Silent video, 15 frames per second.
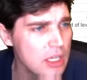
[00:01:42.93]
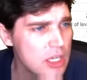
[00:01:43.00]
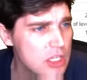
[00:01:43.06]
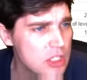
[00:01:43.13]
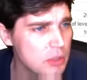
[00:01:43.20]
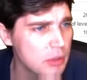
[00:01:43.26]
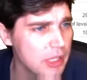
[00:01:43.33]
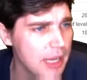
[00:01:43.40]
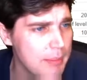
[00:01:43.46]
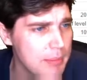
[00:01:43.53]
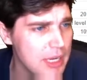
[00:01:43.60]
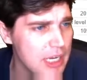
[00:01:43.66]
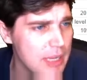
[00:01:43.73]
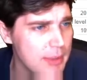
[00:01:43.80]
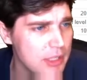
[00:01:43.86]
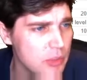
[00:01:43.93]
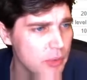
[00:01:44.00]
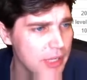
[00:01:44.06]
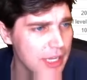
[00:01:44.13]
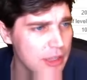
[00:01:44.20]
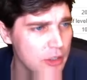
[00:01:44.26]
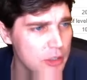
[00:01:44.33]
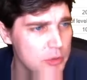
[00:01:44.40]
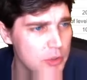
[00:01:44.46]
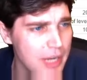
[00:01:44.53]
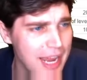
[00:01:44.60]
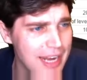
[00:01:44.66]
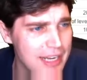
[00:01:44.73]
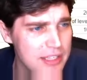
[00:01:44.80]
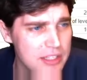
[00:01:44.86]
So we look at medium at 2830 between
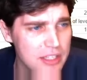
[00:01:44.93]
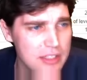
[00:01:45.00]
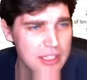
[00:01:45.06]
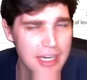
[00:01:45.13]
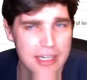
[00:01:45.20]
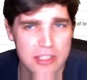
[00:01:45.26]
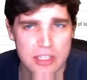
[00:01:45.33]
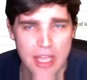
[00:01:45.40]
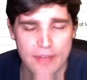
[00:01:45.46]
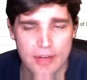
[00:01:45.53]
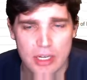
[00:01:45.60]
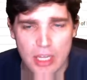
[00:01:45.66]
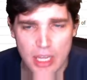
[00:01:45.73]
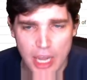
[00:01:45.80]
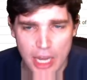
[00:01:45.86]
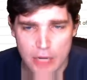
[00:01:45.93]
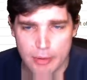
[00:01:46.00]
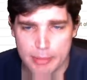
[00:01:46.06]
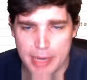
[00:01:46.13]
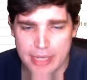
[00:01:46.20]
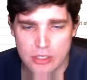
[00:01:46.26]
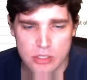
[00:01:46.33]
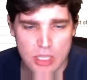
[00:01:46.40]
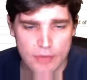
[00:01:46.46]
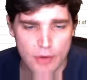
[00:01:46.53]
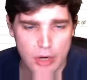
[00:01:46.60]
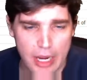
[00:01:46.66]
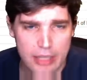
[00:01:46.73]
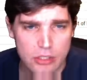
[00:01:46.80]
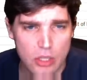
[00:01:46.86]
86 and 87. And you might be asking yourself,
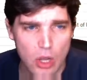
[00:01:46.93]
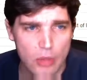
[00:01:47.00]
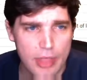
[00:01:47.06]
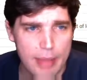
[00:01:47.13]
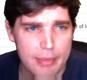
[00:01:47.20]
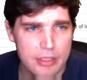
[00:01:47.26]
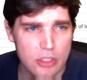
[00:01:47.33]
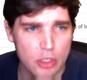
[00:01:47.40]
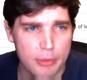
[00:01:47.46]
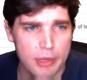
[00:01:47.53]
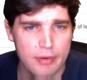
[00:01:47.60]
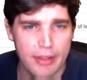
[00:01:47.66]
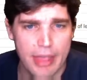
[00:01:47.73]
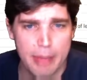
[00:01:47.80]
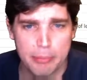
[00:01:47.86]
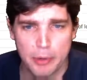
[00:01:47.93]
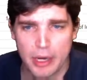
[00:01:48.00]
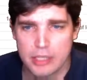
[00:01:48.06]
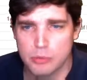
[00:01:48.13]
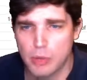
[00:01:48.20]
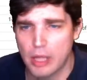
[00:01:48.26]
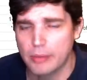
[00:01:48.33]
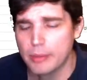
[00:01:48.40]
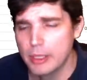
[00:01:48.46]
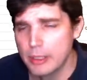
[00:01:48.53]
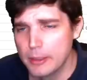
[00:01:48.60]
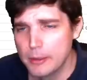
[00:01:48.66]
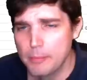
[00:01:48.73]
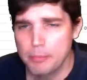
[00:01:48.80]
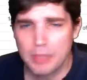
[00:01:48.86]
okay, so that means they're going to be around that price. Well,
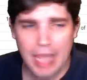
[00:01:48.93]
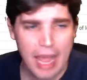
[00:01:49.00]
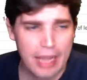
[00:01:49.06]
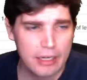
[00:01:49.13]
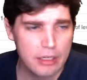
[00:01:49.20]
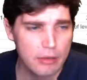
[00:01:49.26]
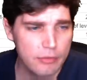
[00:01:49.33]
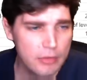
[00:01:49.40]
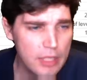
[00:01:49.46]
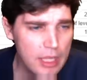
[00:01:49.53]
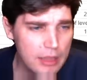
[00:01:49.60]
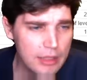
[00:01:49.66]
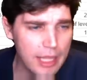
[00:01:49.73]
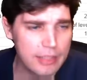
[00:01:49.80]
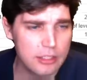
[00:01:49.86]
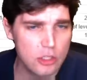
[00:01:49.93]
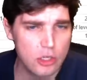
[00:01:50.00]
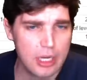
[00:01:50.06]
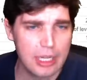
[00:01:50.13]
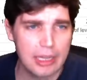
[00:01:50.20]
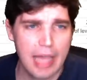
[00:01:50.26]
kind of. Let's look at